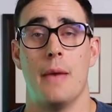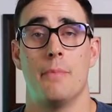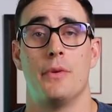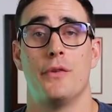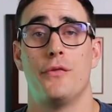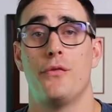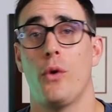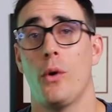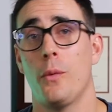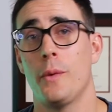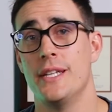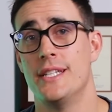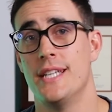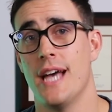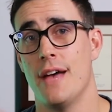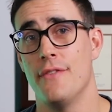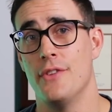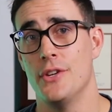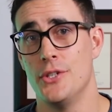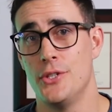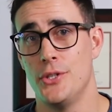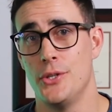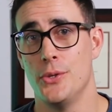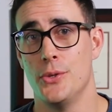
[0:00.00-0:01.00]
And before we
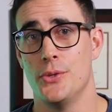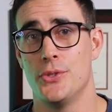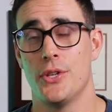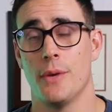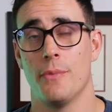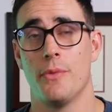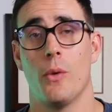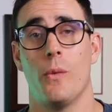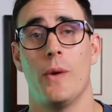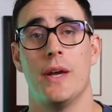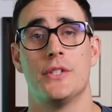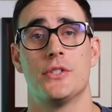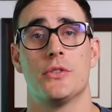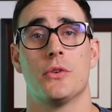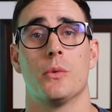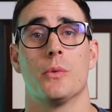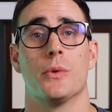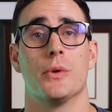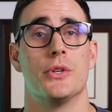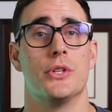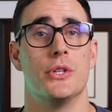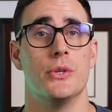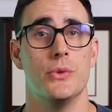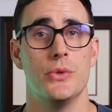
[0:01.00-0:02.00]
dive into some of the ways to
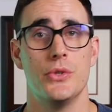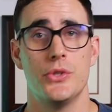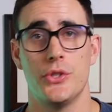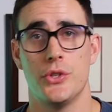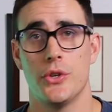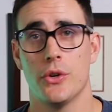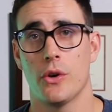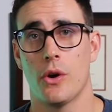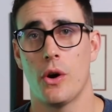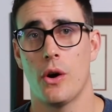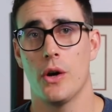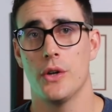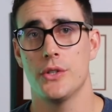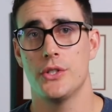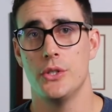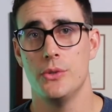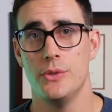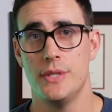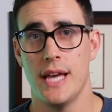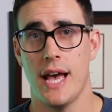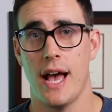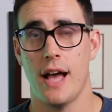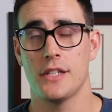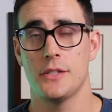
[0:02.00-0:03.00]
reduce your
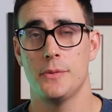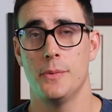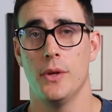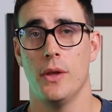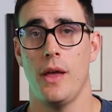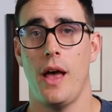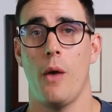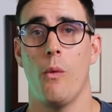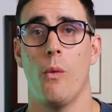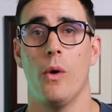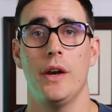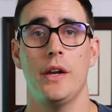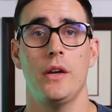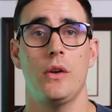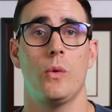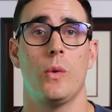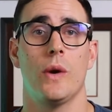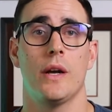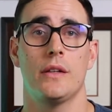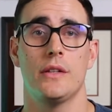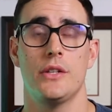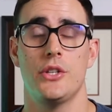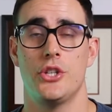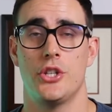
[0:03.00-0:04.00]
RSU tax bill, I want to
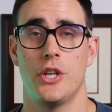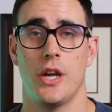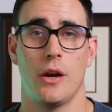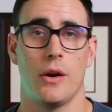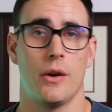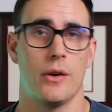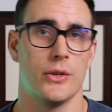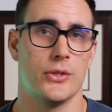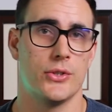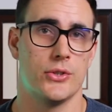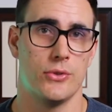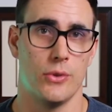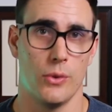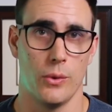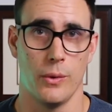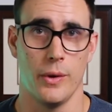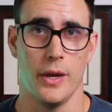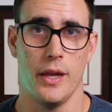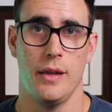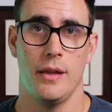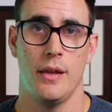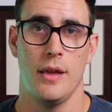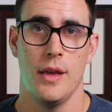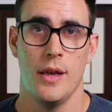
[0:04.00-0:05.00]
quickly share a
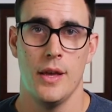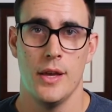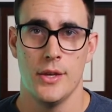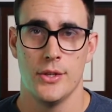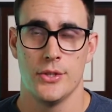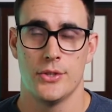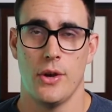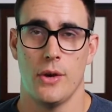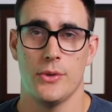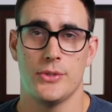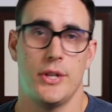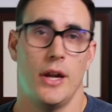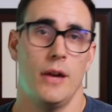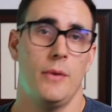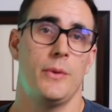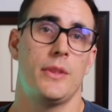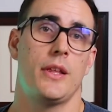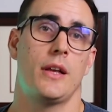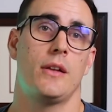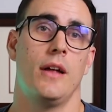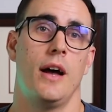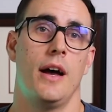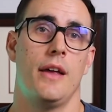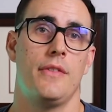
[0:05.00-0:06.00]
story. So I was talking
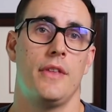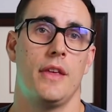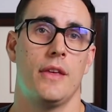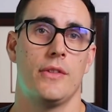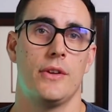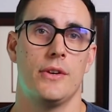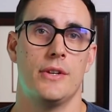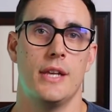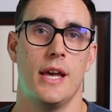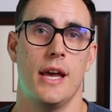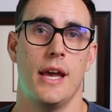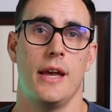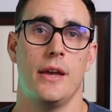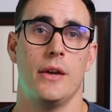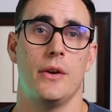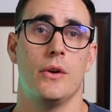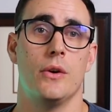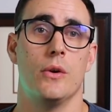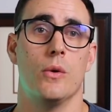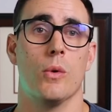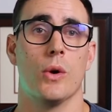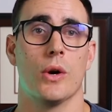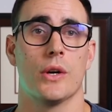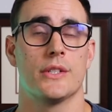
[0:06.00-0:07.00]
with a client the other day
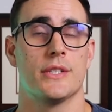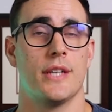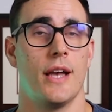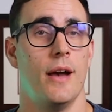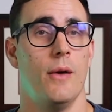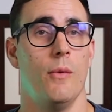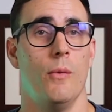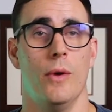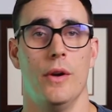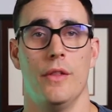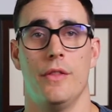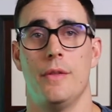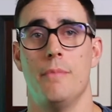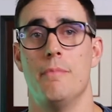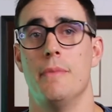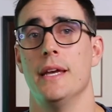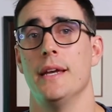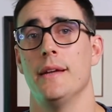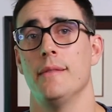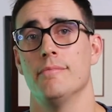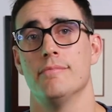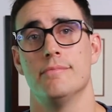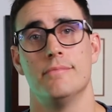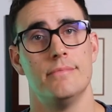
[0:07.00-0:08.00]
who works at one of the
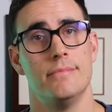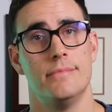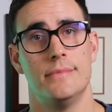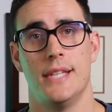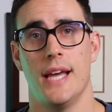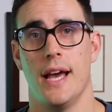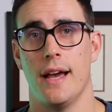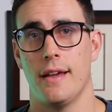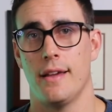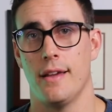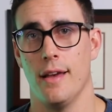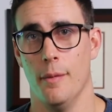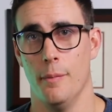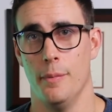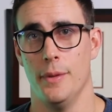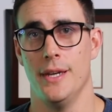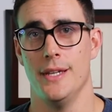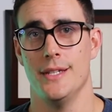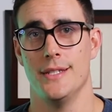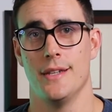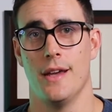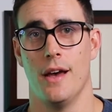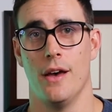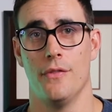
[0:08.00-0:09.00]
big tech
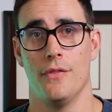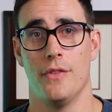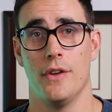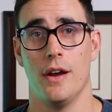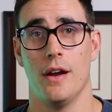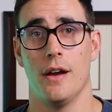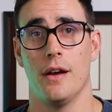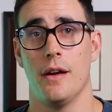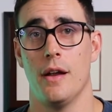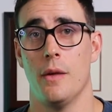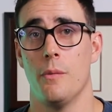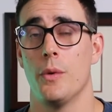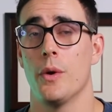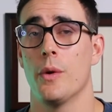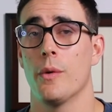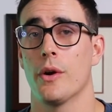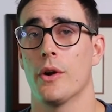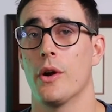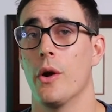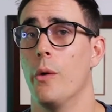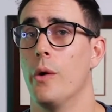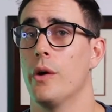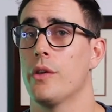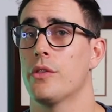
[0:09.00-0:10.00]
companies out there, and we were
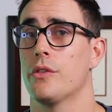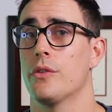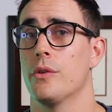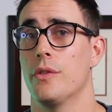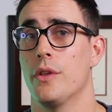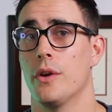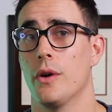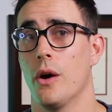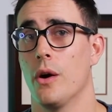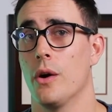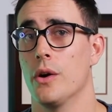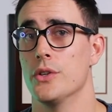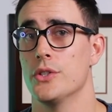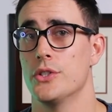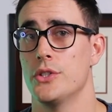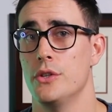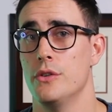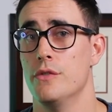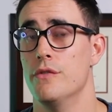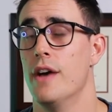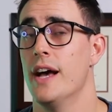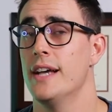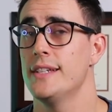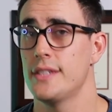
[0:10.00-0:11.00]
going through their
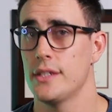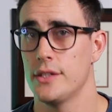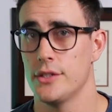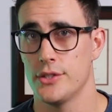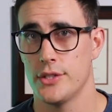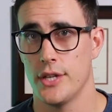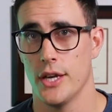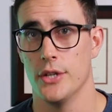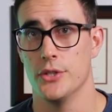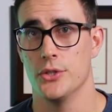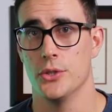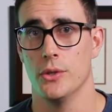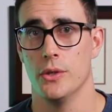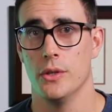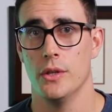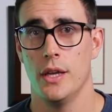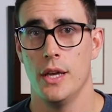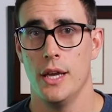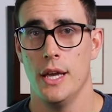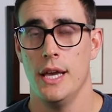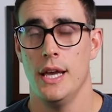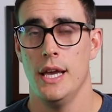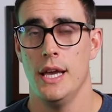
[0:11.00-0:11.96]
RSU vesting schedule.